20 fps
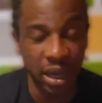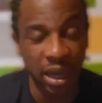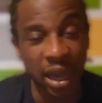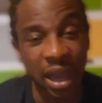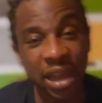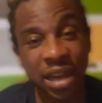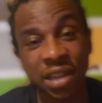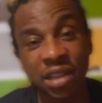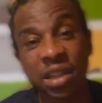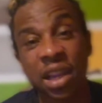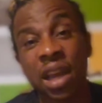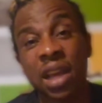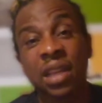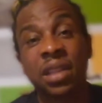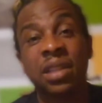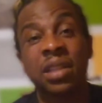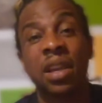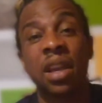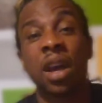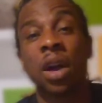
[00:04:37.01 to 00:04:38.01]
Ladies,
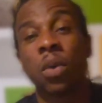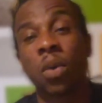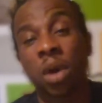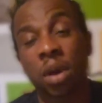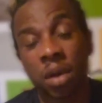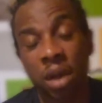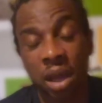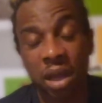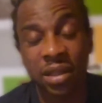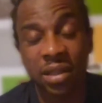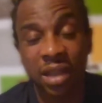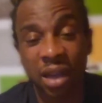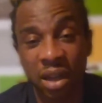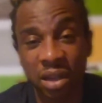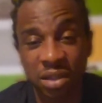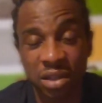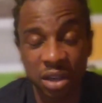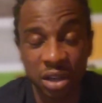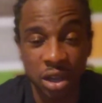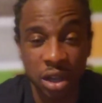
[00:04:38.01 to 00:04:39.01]
tell
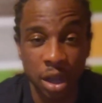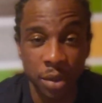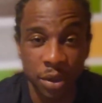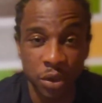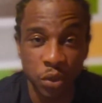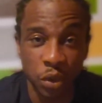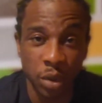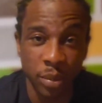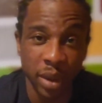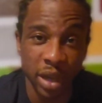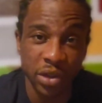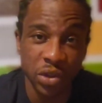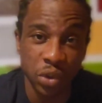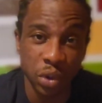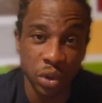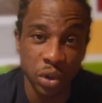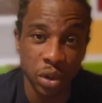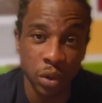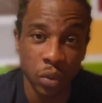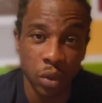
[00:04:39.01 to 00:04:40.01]
us in the comments what makes
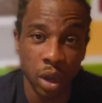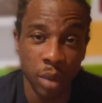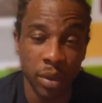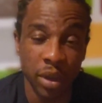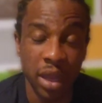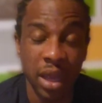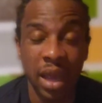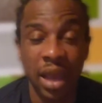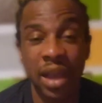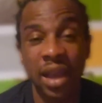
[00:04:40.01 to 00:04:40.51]
you a good woman,